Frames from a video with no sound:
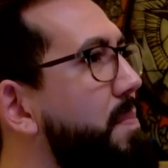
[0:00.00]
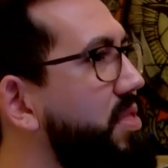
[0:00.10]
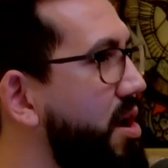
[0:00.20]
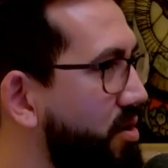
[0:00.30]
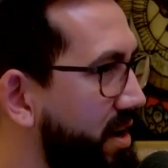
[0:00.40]
But
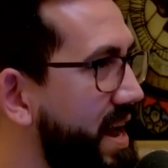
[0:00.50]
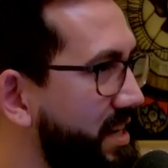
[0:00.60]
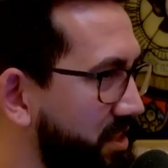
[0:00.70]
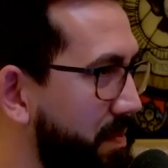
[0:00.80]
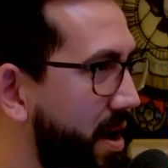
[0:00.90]
they all Father connect
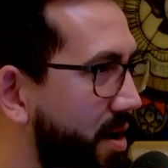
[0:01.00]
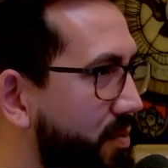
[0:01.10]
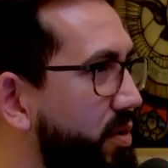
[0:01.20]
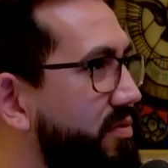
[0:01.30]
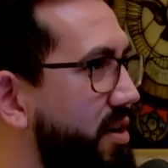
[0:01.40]
Brown. somehow
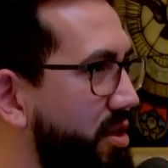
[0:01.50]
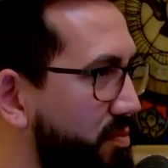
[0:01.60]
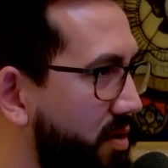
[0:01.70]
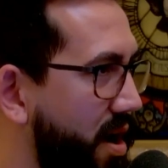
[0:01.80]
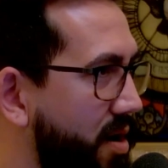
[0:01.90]
with mm. Father
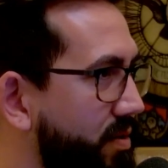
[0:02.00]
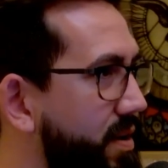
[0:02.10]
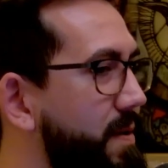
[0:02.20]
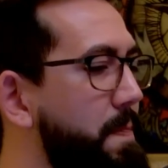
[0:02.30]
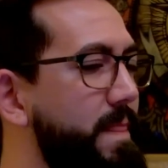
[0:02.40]

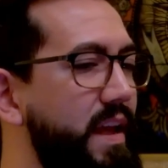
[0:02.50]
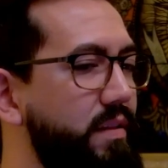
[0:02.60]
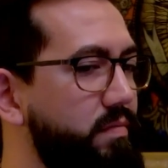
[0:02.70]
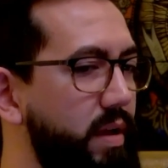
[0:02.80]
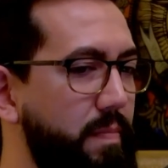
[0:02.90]
Brown,
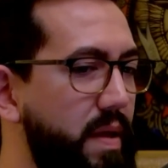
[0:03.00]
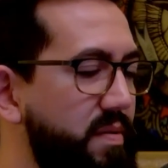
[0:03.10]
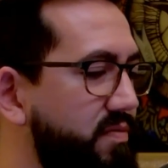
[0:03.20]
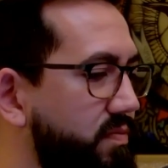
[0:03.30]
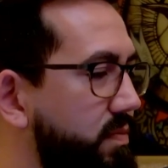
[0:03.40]
and like
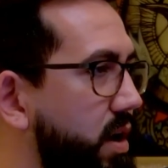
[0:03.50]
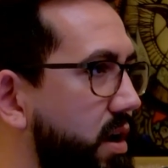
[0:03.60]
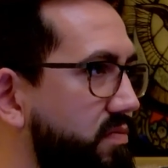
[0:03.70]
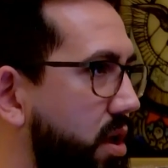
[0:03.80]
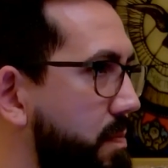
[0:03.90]
maybe
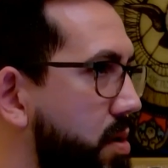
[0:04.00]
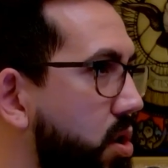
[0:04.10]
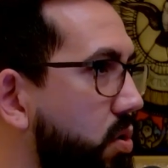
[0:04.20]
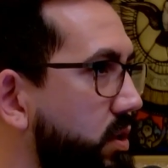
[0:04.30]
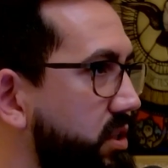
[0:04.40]
uh,
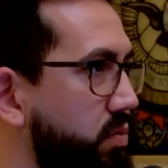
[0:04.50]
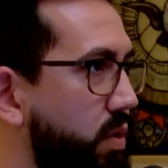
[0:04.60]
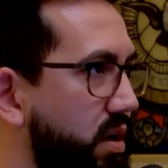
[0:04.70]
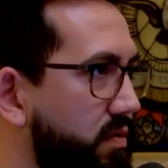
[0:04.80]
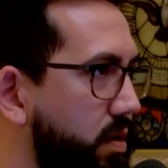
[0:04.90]
Flambeau is in
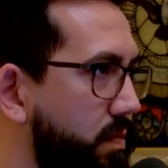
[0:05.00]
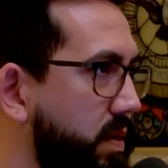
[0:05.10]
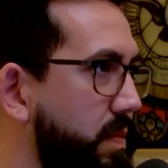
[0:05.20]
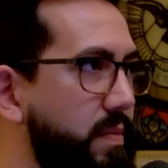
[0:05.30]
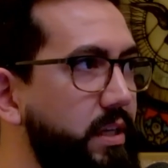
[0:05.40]
one of them,
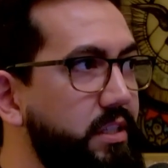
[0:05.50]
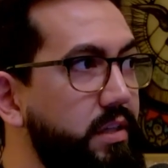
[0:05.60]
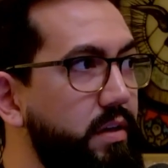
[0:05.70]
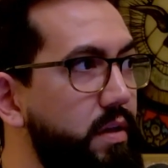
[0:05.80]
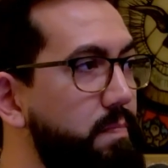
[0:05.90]
and maybe he's in. The,